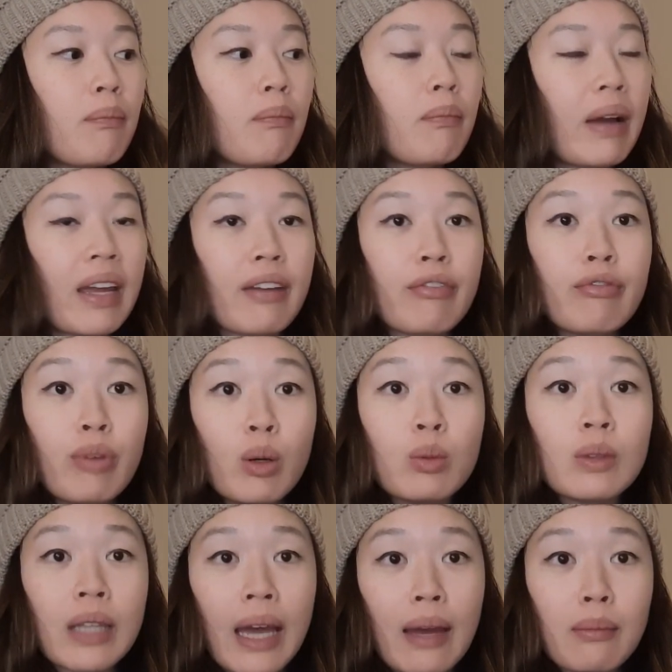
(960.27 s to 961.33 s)
my phone
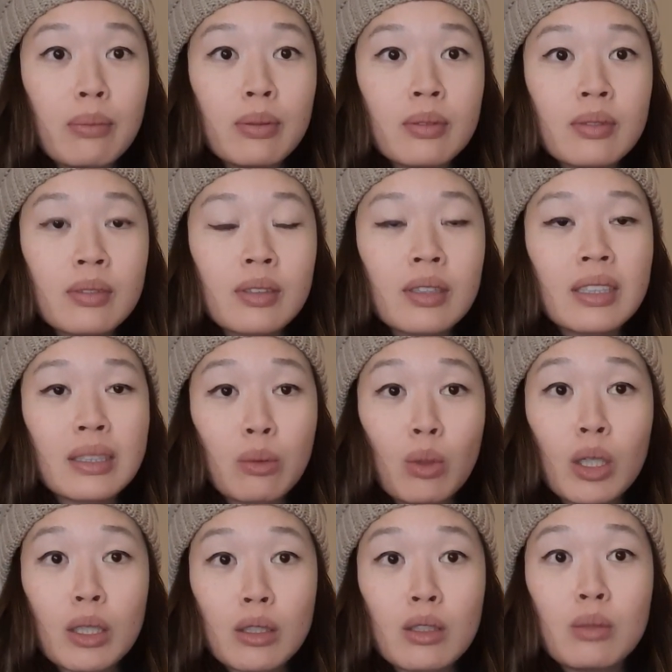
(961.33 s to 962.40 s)
lamp, because I
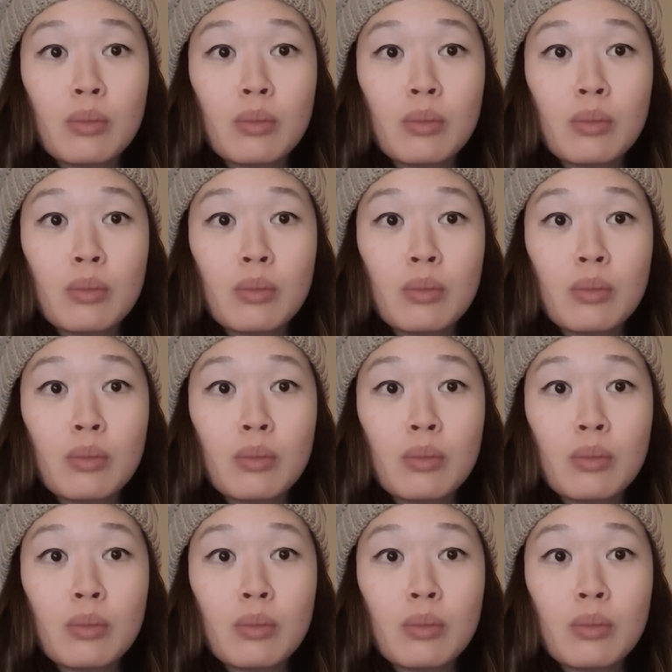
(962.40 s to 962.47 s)
wanted to